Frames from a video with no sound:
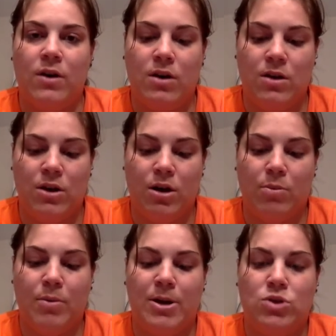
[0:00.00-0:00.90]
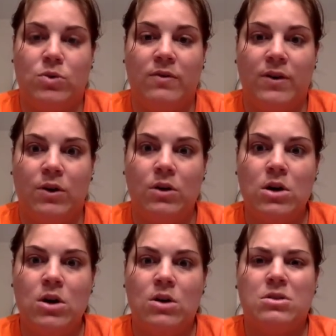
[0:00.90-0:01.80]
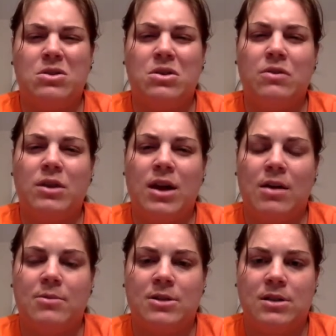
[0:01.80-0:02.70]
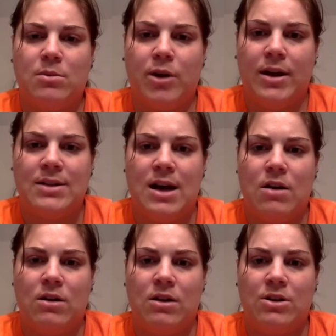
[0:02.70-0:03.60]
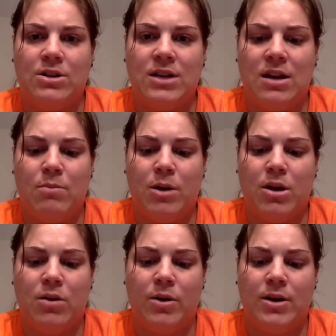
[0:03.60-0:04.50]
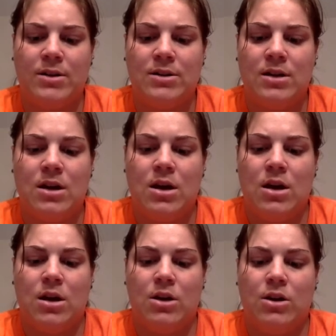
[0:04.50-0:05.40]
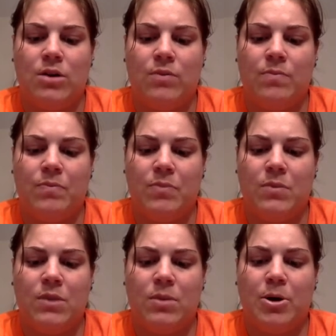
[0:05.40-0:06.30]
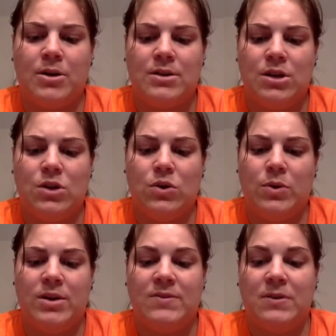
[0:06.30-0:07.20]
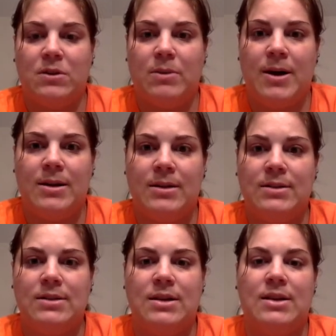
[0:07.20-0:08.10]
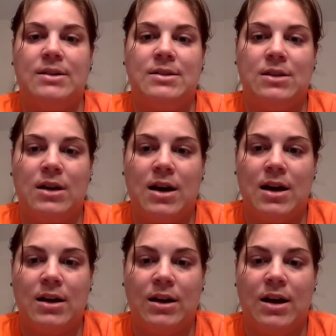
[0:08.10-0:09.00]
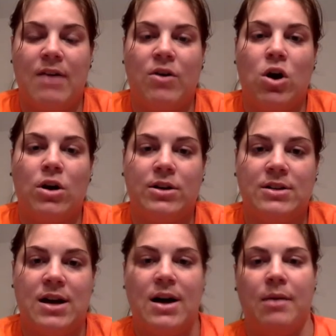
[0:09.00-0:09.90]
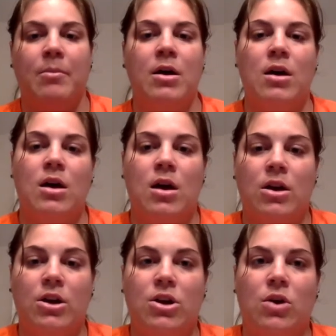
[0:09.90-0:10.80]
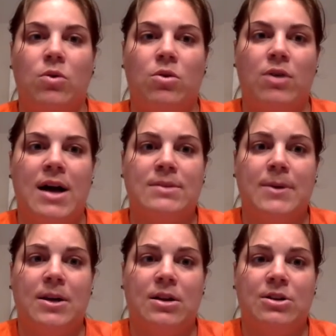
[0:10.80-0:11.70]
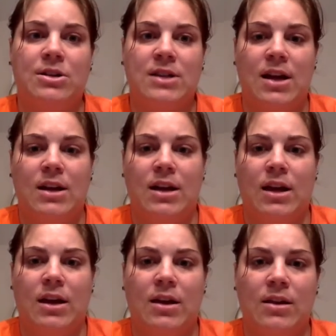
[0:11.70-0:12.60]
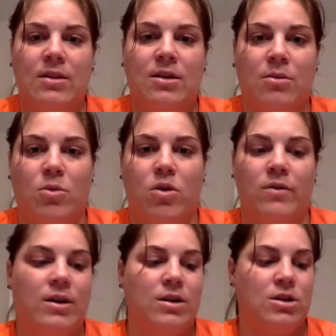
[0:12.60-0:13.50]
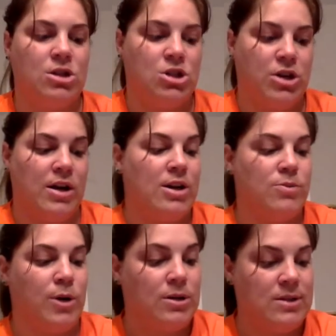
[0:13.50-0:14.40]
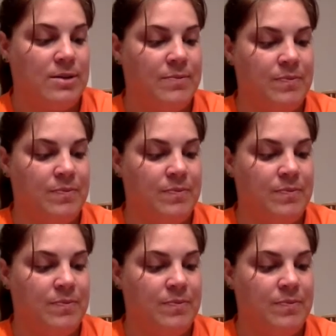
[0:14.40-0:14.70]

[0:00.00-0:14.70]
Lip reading: their perpetual field. So they're really able to break it down and understand it better, whereas, the person who is field dependence is going to have a harder time, grasping and understanding. They're more of a straight edge person.